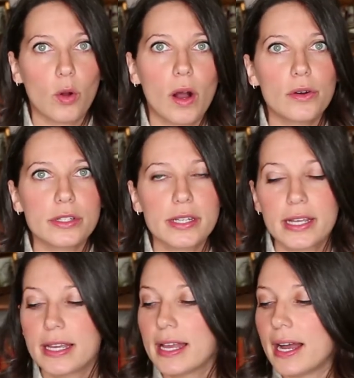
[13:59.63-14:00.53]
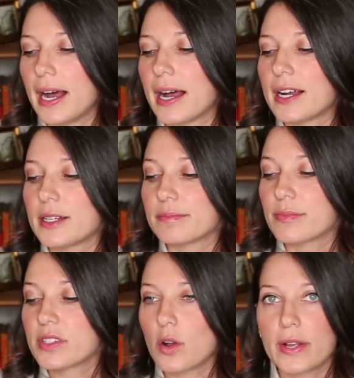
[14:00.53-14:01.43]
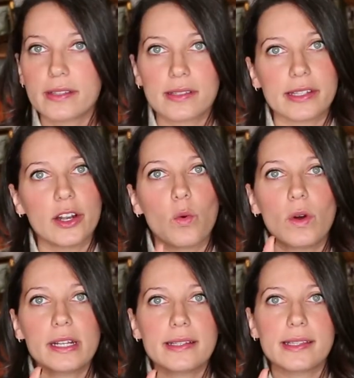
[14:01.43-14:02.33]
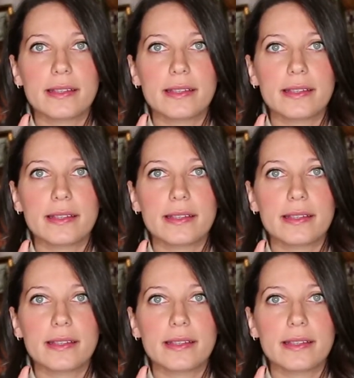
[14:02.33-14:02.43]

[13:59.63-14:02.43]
quote. So it's, what is the